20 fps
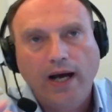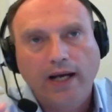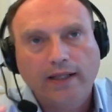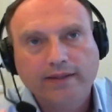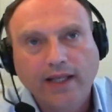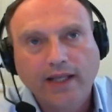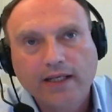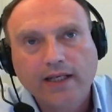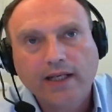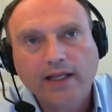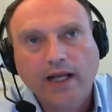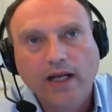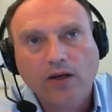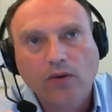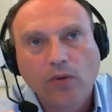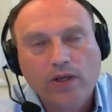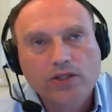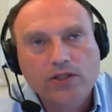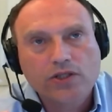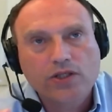technical
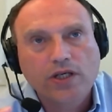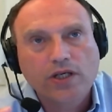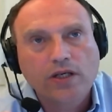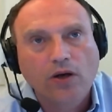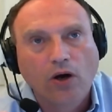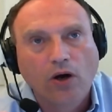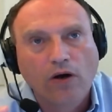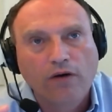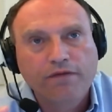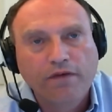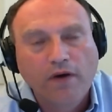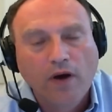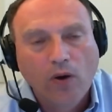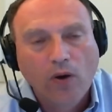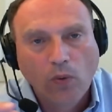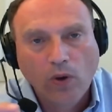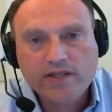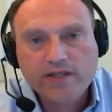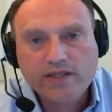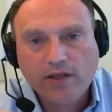question of
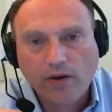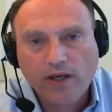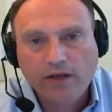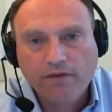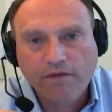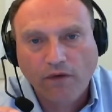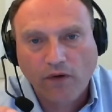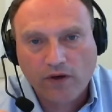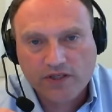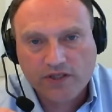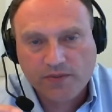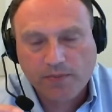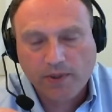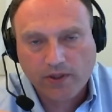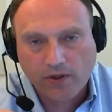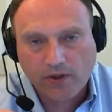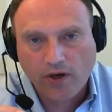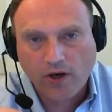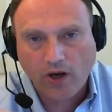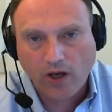was there enforcement
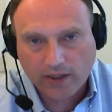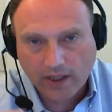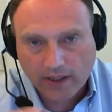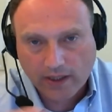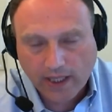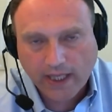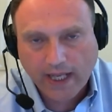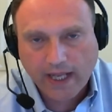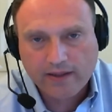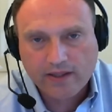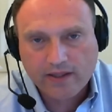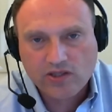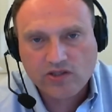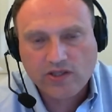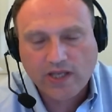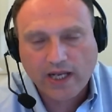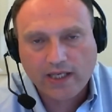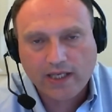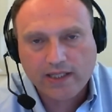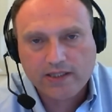or not, and again, this is
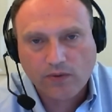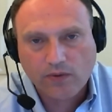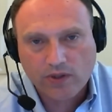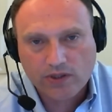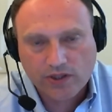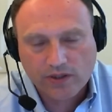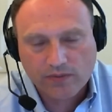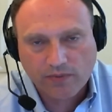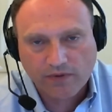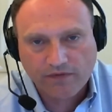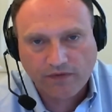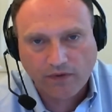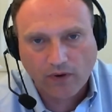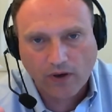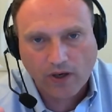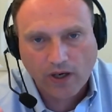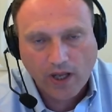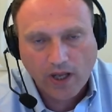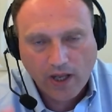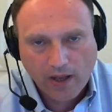Eli's question
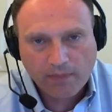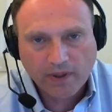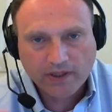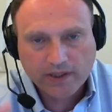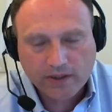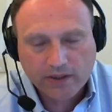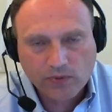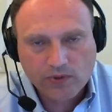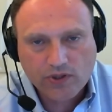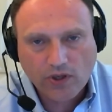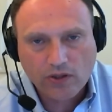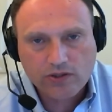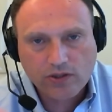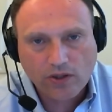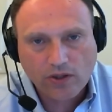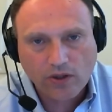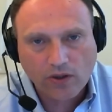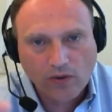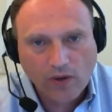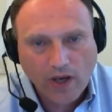before, but it was
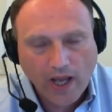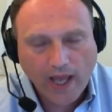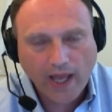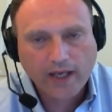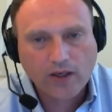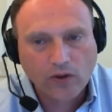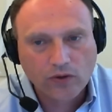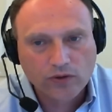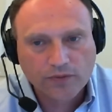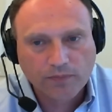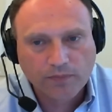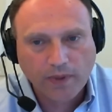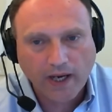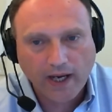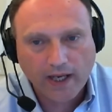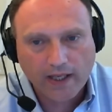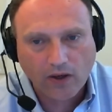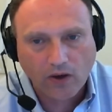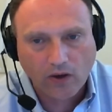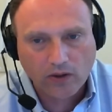also echoed
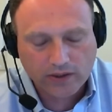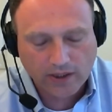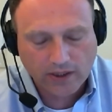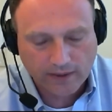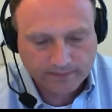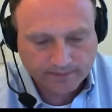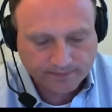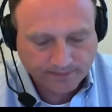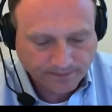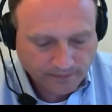by Rotem.